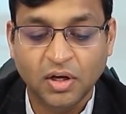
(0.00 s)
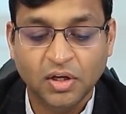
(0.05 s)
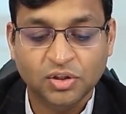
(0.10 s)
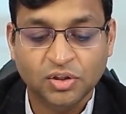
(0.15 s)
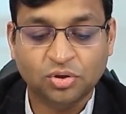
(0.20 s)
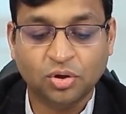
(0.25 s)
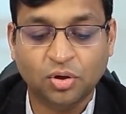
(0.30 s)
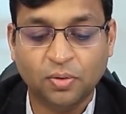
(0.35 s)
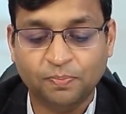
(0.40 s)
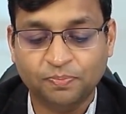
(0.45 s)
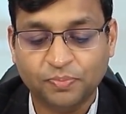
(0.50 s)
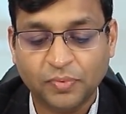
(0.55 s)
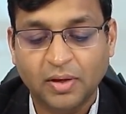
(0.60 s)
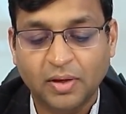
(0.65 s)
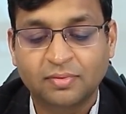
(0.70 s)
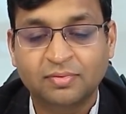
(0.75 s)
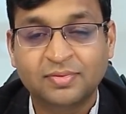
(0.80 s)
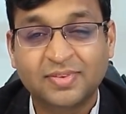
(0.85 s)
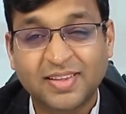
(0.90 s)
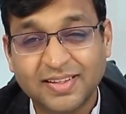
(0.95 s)
So
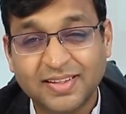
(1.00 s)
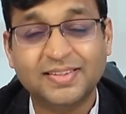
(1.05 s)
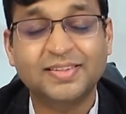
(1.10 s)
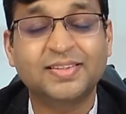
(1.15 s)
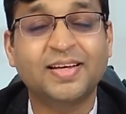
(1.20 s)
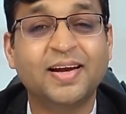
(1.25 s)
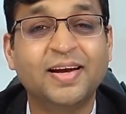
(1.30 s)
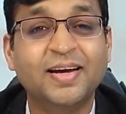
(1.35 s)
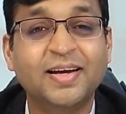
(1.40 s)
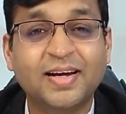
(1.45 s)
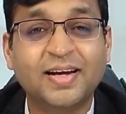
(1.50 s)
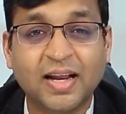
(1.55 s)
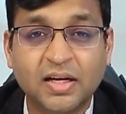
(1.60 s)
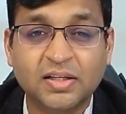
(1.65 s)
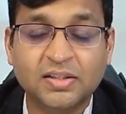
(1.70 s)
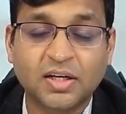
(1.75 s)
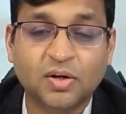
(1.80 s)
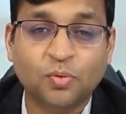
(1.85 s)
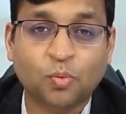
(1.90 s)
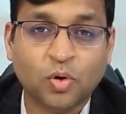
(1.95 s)
this is an
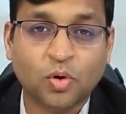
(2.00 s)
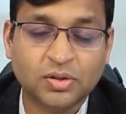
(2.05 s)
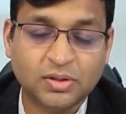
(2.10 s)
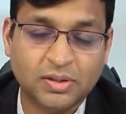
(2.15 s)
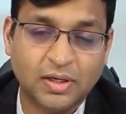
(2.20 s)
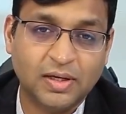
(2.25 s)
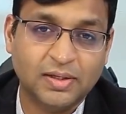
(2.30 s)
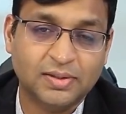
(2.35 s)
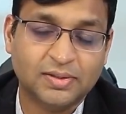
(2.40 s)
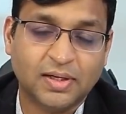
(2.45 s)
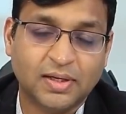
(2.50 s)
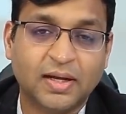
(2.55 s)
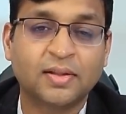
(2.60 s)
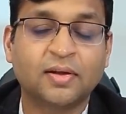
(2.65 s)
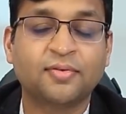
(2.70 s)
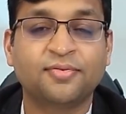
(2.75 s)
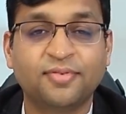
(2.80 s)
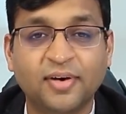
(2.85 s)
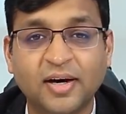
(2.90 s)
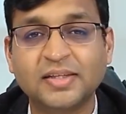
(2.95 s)
intelligent watch list, and
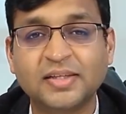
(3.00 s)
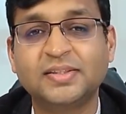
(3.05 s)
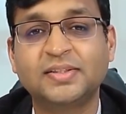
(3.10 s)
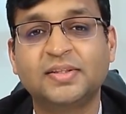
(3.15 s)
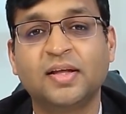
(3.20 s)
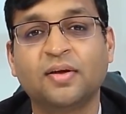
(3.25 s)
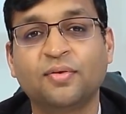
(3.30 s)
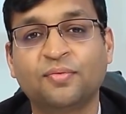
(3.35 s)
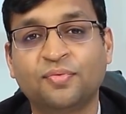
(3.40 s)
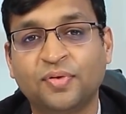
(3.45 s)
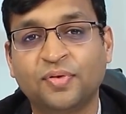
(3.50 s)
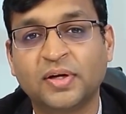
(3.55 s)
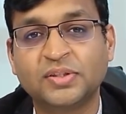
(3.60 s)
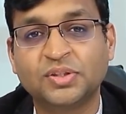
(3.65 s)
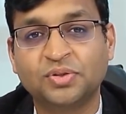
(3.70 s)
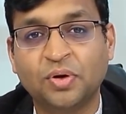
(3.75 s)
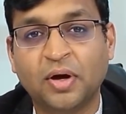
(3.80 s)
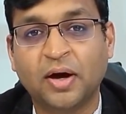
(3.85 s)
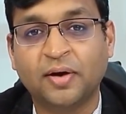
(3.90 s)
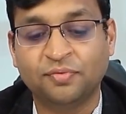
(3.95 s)
the first thing
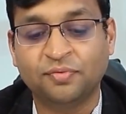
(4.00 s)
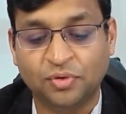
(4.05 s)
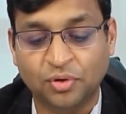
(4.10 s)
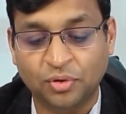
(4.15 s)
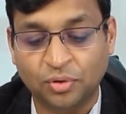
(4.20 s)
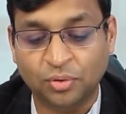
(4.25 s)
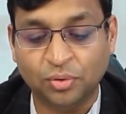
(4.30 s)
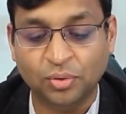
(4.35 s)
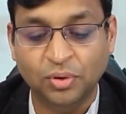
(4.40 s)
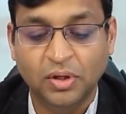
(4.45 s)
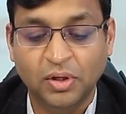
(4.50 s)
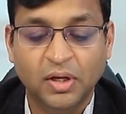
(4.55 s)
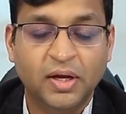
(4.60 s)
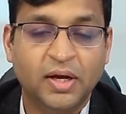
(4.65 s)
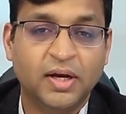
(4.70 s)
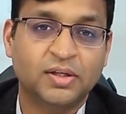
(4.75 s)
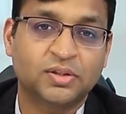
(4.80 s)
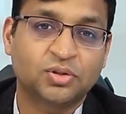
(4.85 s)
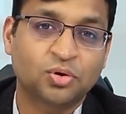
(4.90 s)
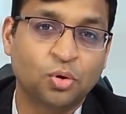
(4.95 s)
you have to do
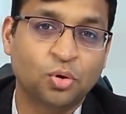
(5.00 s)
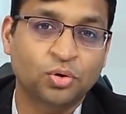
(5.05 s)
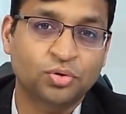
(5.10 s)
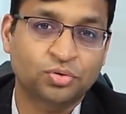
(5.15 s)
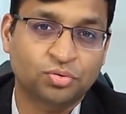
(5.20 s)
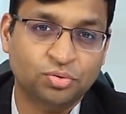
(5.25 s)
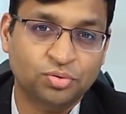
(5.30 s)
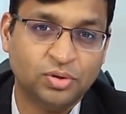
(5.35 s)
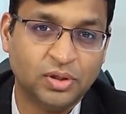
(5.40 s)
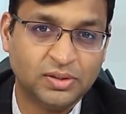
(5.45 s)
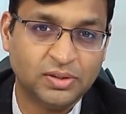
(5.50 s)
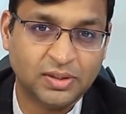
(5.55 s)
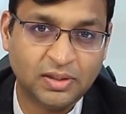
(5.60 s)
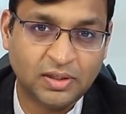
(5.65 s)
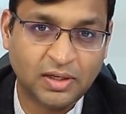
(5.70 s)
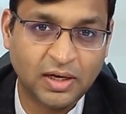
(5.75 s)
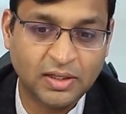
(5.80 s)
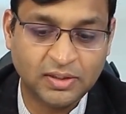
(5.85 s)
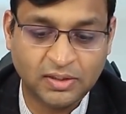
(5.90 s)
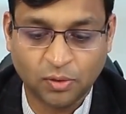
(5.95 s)
is go through this
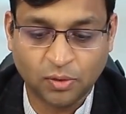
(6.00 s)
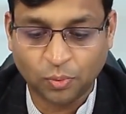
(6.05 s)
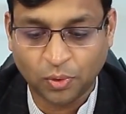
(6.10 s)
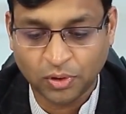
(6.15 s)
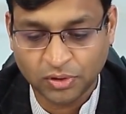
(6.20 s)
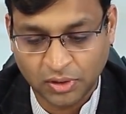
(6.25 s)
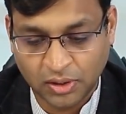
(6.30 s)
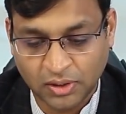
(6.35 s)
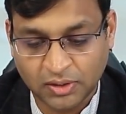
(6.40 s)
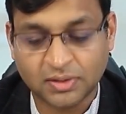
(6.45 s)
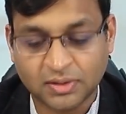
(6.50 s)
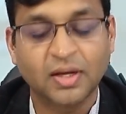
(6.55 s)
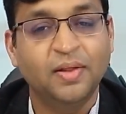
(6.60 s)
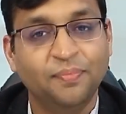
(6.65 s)
intelligent watch list.